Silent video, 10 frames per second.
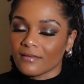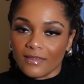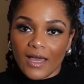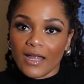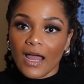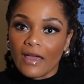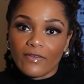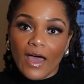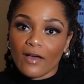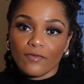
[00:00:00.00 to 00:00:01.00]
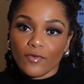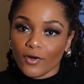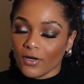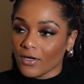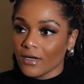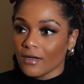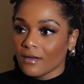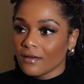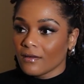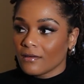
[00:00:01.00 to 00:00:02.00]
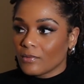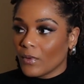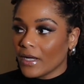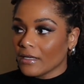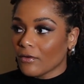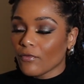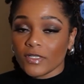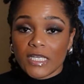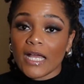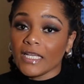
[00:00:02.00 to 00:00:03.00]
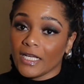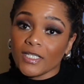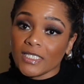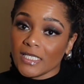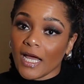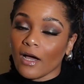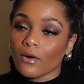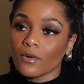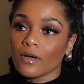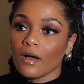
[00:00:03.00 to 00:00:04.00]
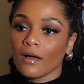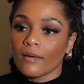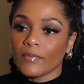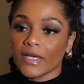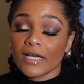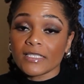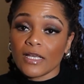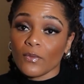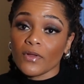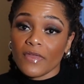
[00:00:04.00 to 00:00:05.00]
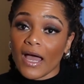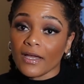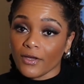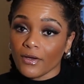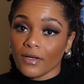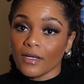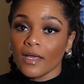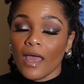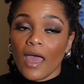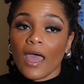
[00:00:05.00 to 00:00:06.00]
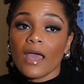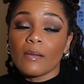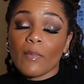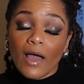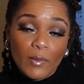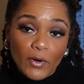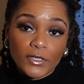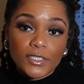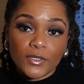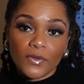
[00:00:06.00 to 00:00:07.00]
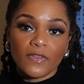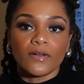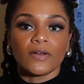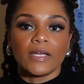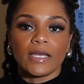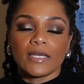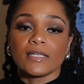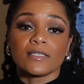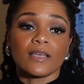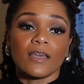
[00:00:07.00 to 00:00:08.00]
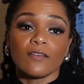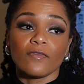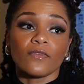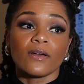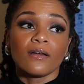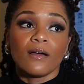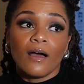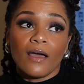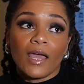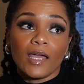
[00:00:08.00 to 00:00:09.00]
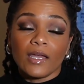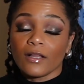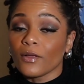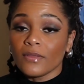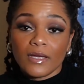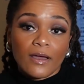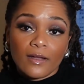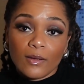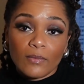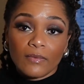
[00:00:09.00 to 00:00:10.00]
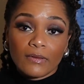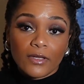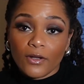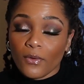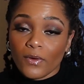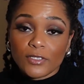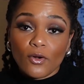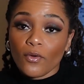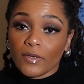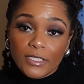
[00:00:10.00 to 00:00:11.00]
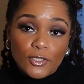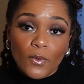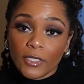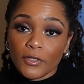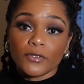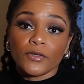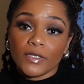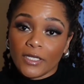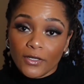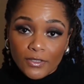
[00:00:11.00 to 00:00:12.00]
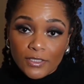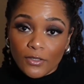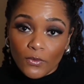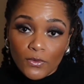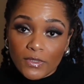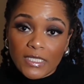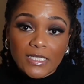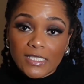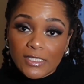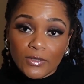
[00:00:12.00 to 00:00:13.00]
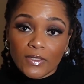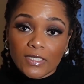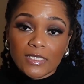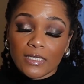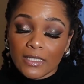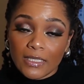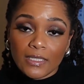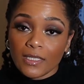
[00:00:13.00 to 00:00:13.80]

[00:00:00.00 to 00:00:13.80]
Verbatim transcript: that I've had for what over 10 years now um, because they were that good and my personal theory is if a clothing item you know is already 20 or 30 years old and it still looks good